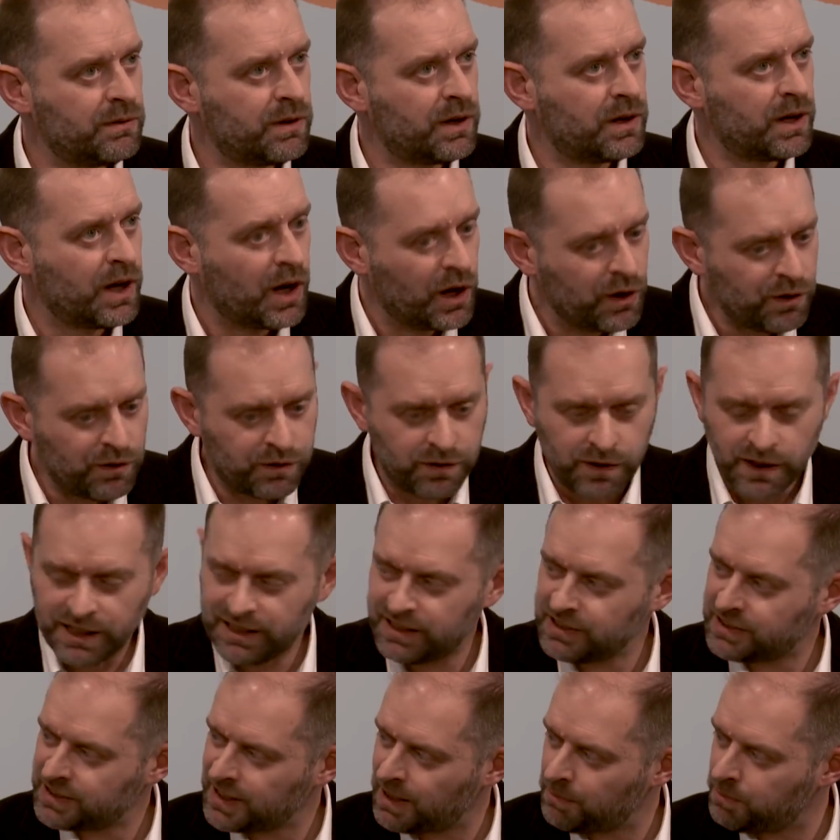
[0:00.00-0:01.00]
hopefully
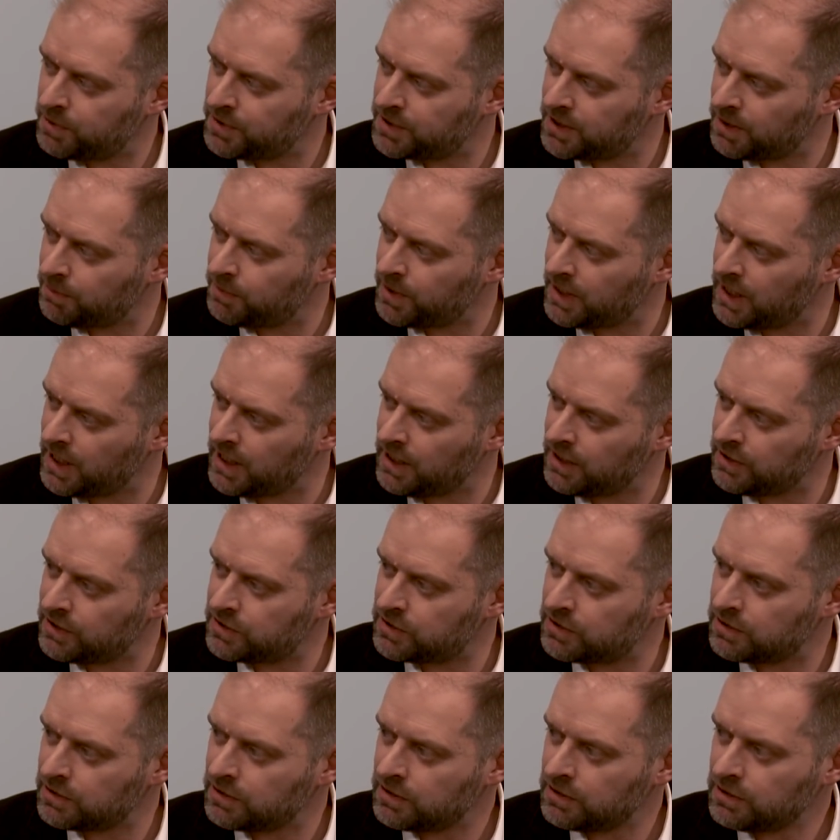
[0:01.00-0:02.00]
discipleship
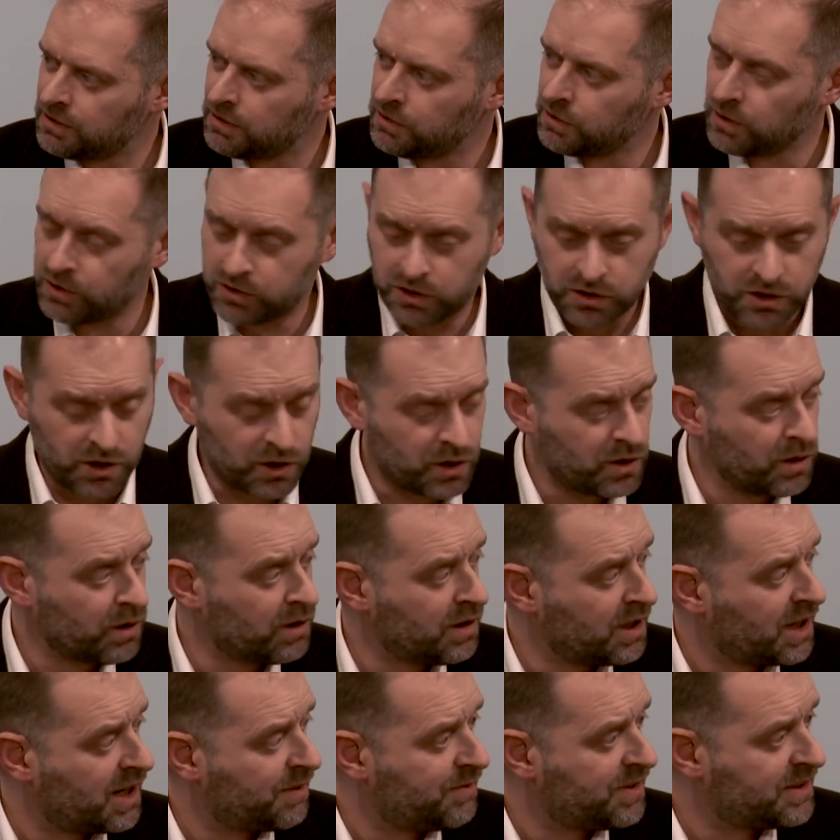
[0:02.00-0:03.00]
is not just a good
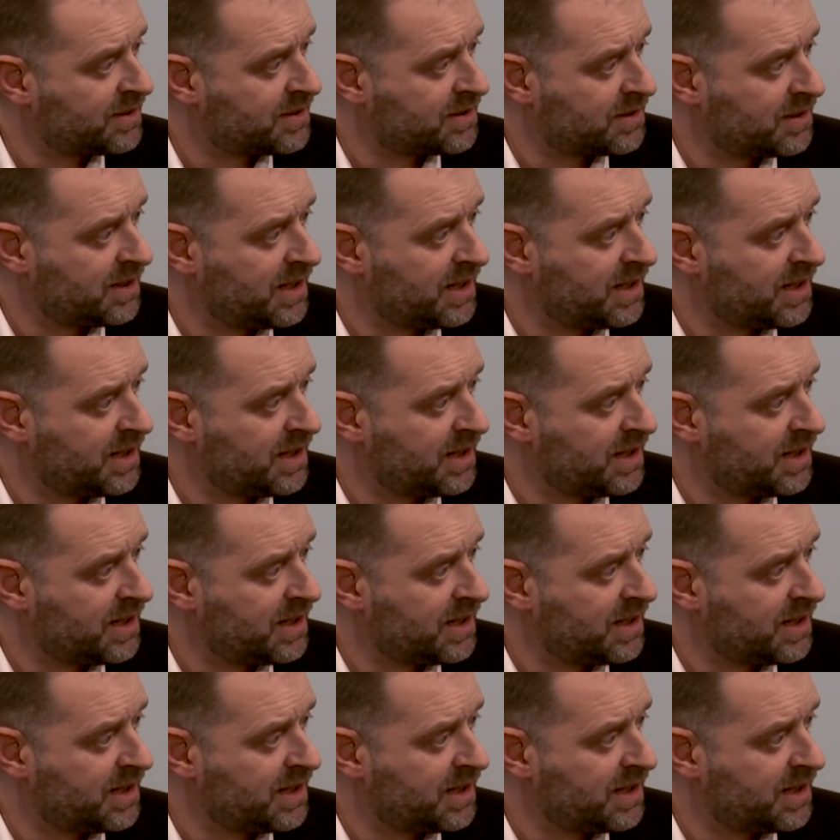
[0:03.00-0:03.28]
life, it's